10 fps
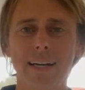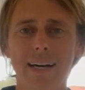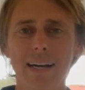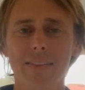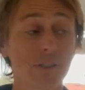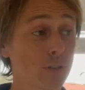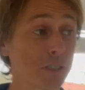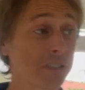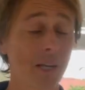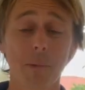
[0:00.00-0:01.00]
Uh, these are
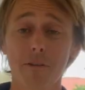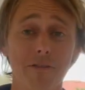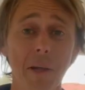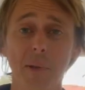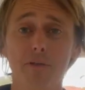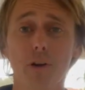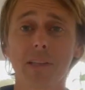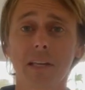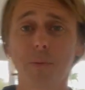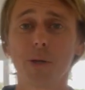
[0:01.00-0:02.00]
just some of the
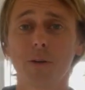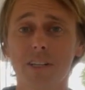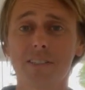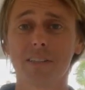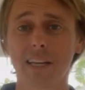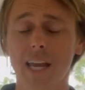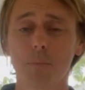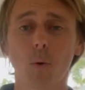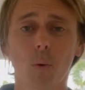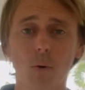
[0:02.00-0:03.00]
family-friendly communities in
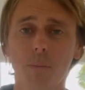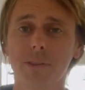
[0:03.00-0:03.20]
Cape Coral,